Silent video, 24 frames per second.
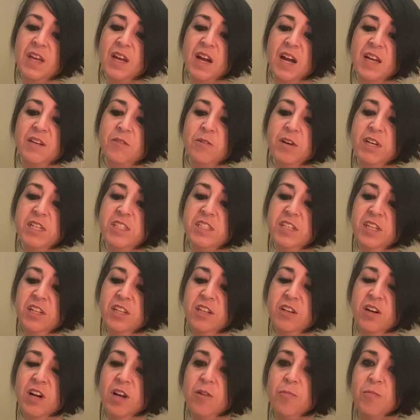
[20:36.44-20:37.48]
I read, you
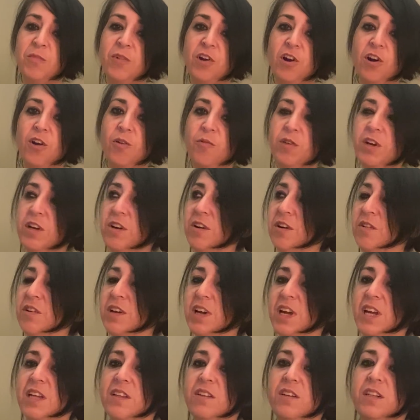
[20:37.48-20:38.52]
know, I'm an art reader,
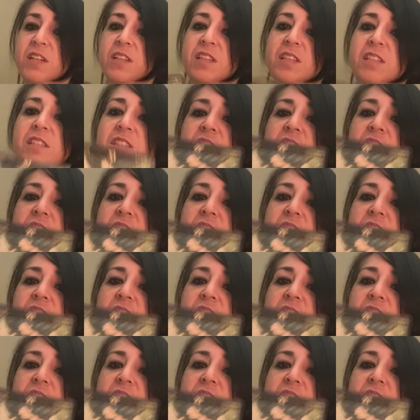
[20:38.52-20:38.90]
okay? Look at this